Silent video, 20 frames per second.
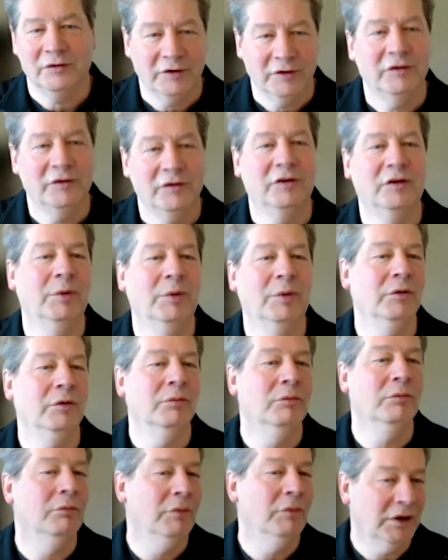This is about
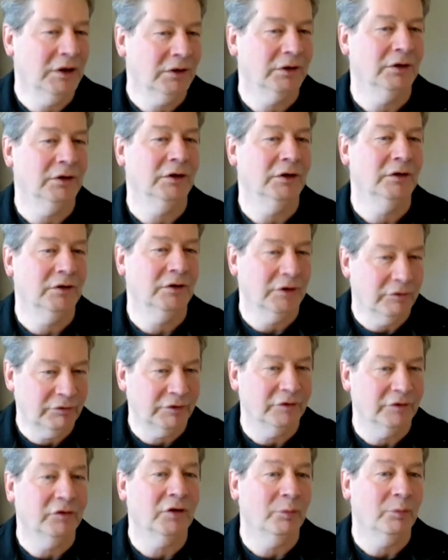making a
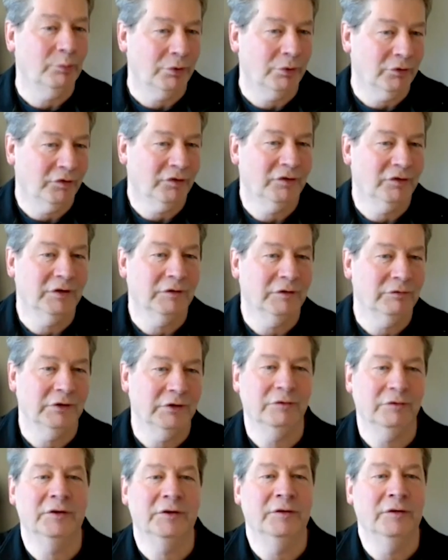difference, a positive
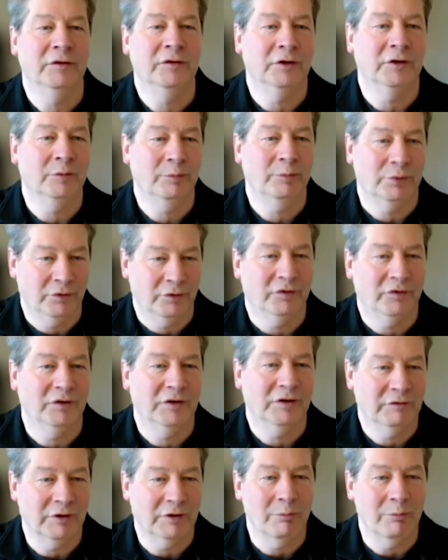difference and a
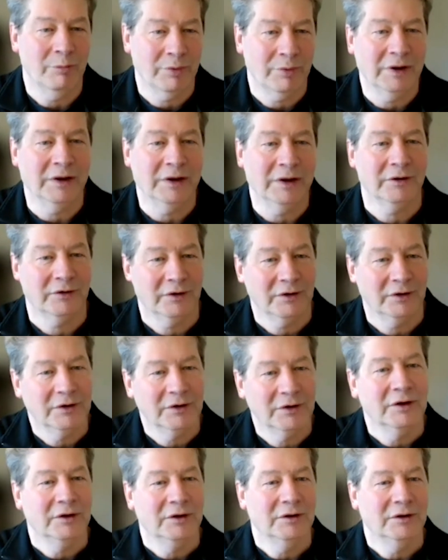positive impact
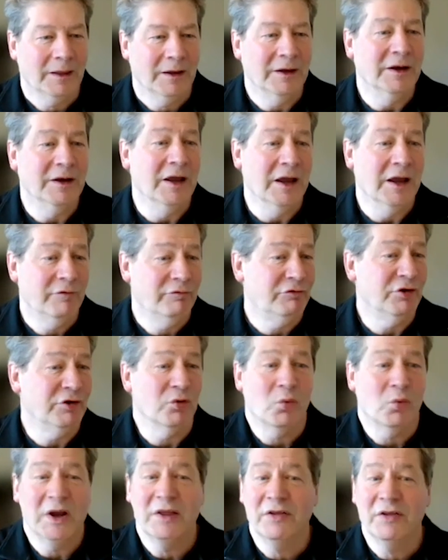in every
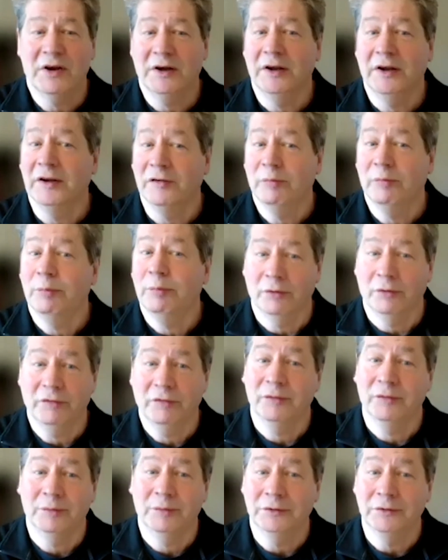way that is
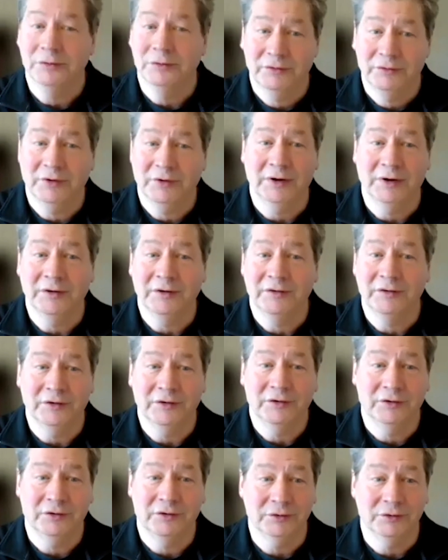possible
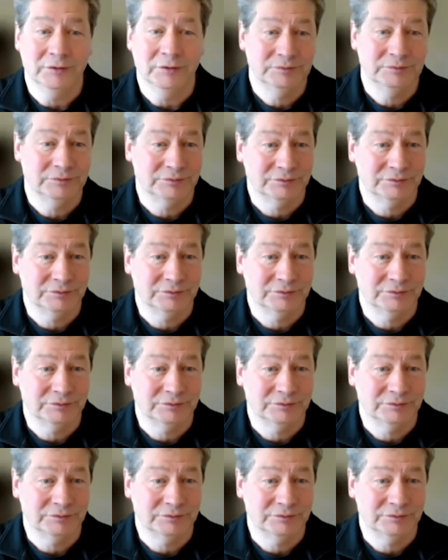to do.